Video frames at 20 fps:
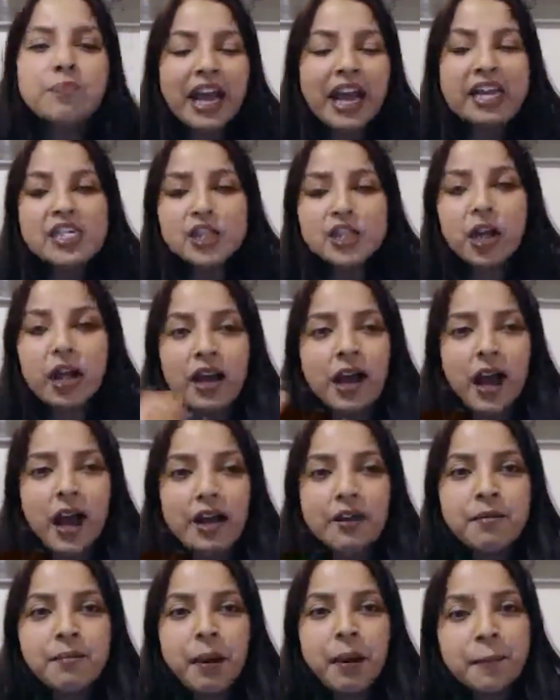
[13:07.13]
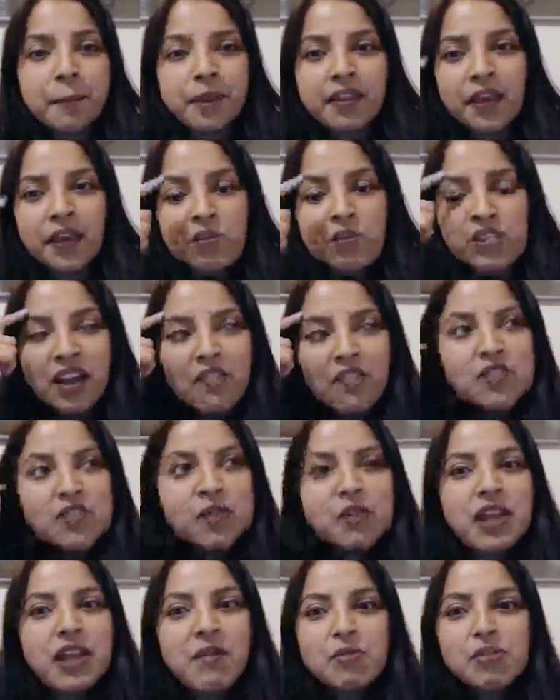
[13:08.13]
And I remember it was
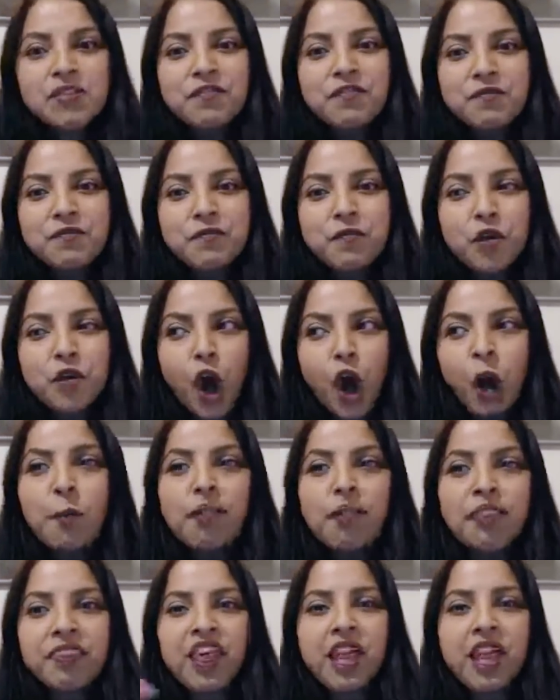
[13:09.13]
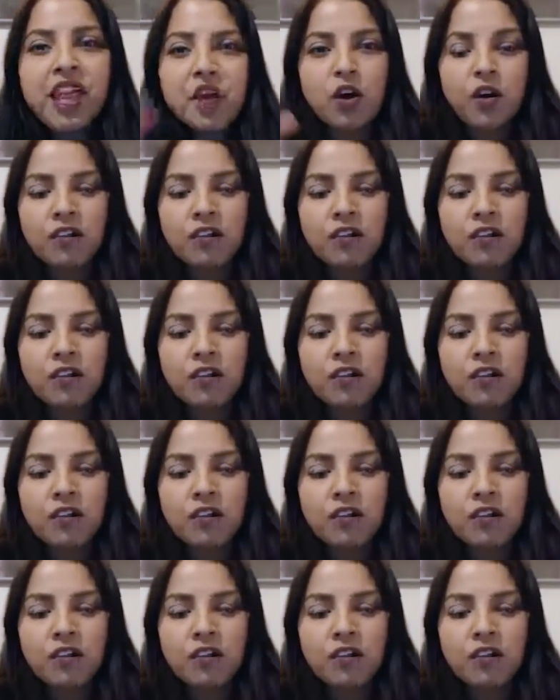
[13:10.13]
a common thing.